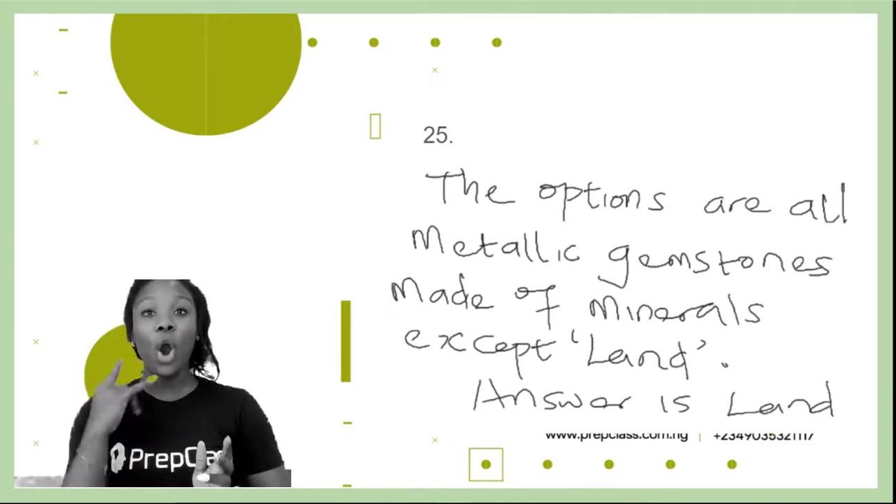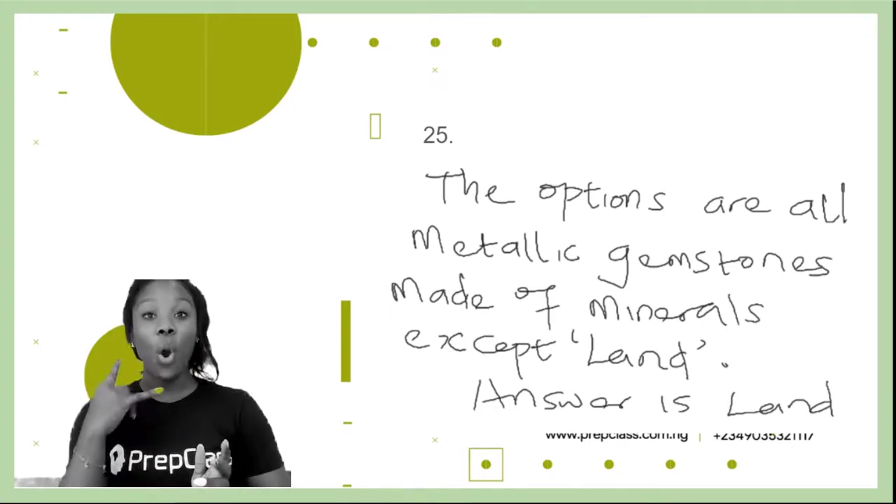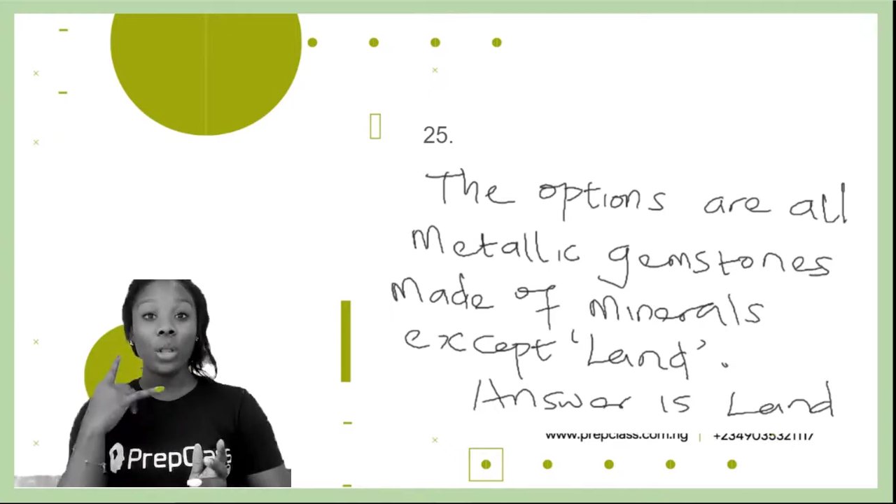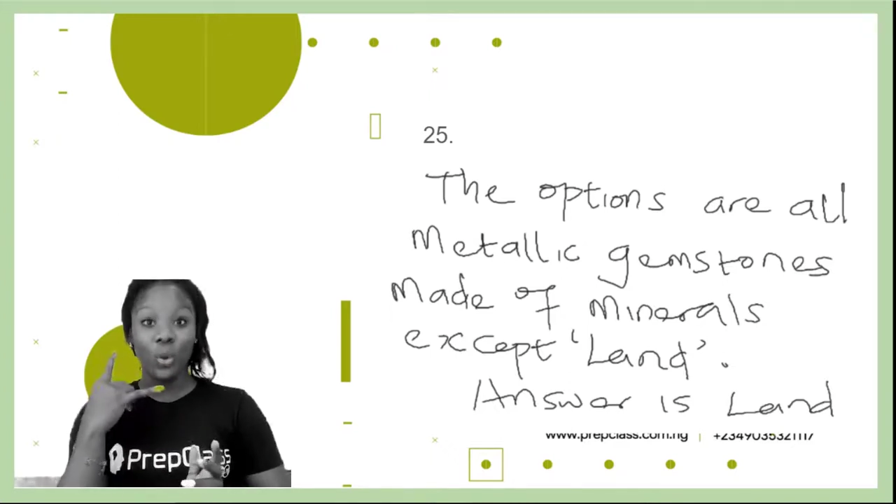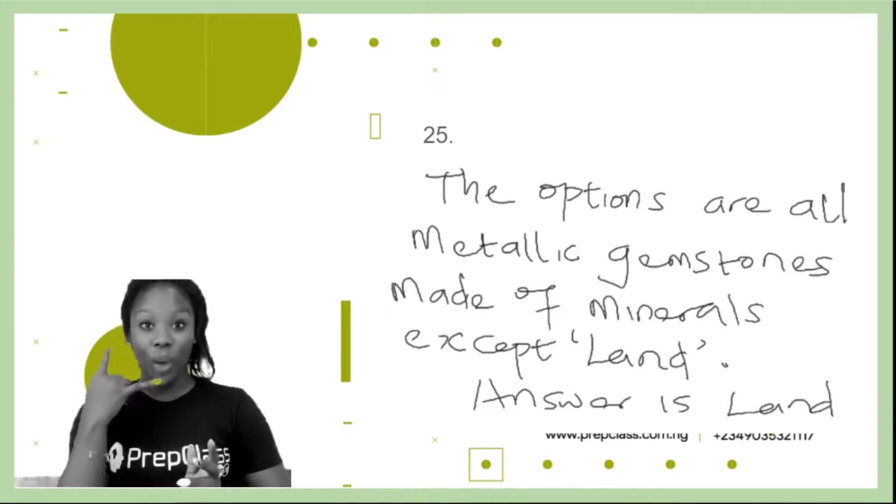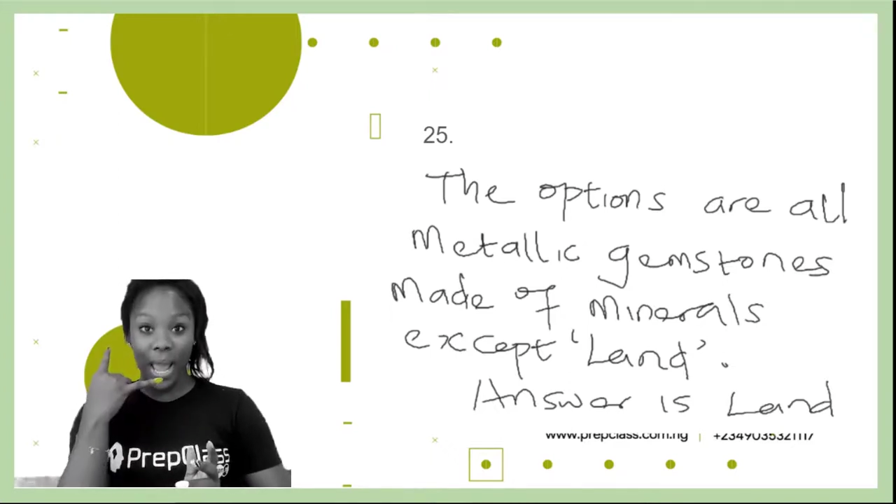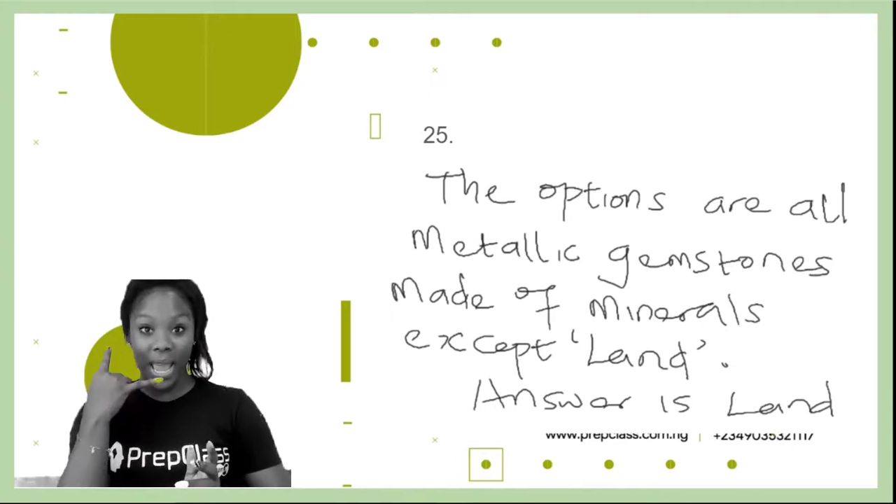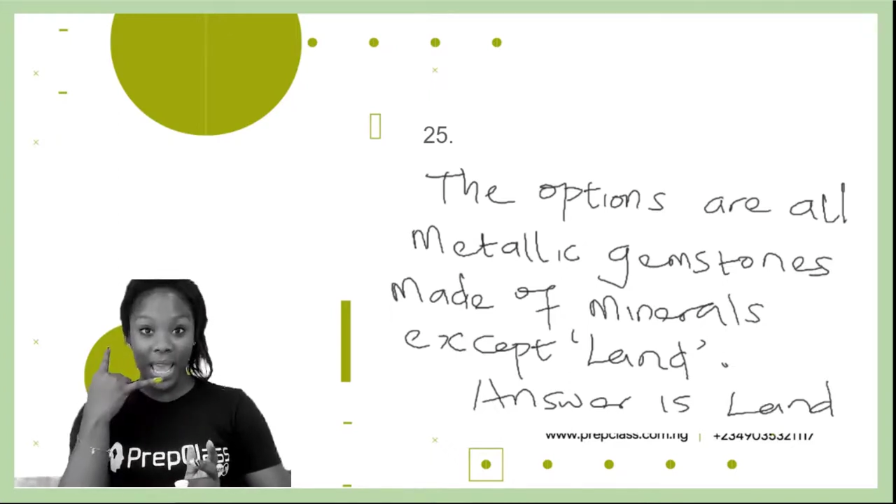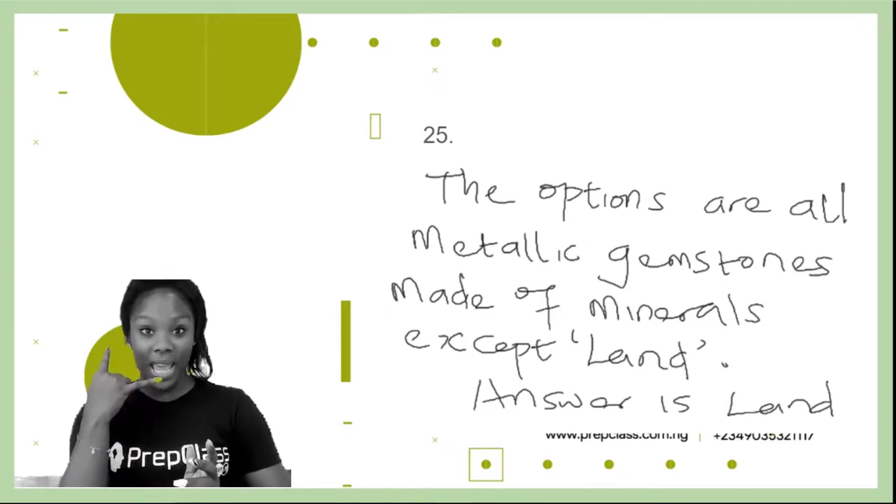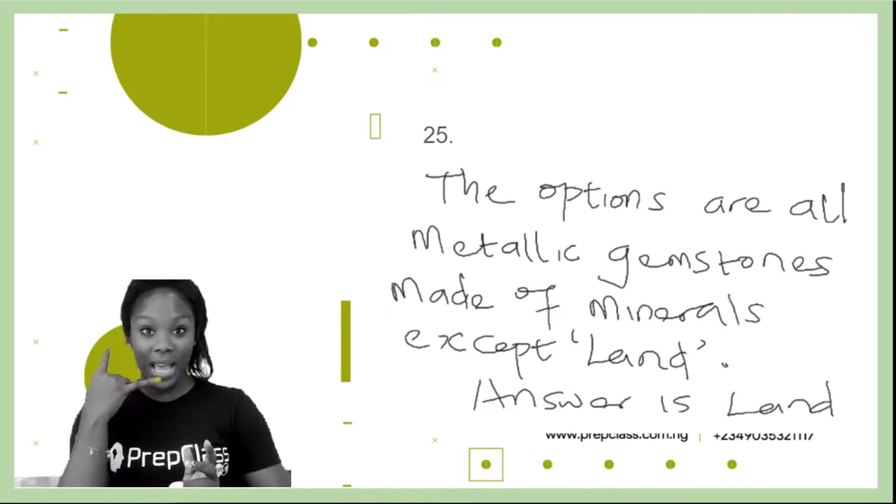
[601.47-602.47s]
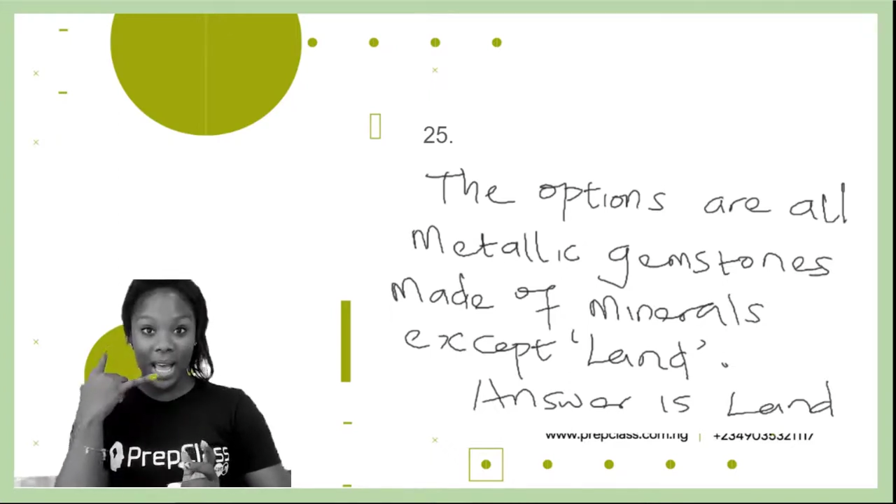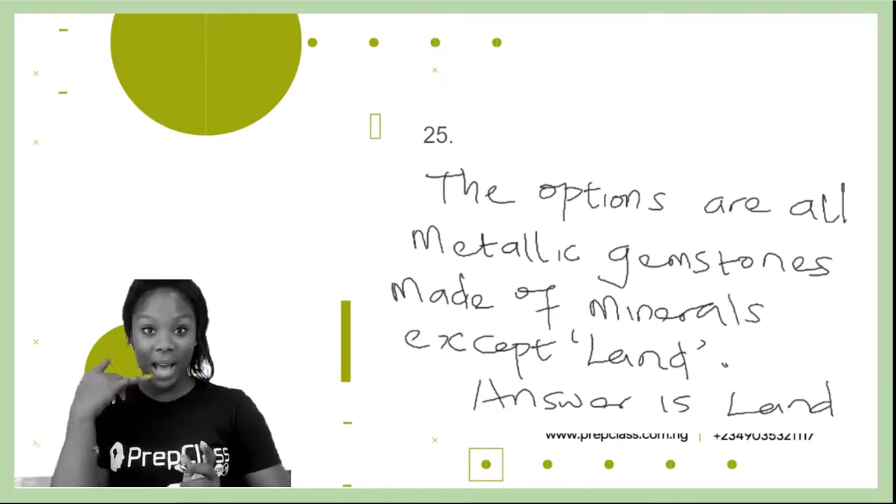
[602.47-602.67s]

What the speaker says: call away,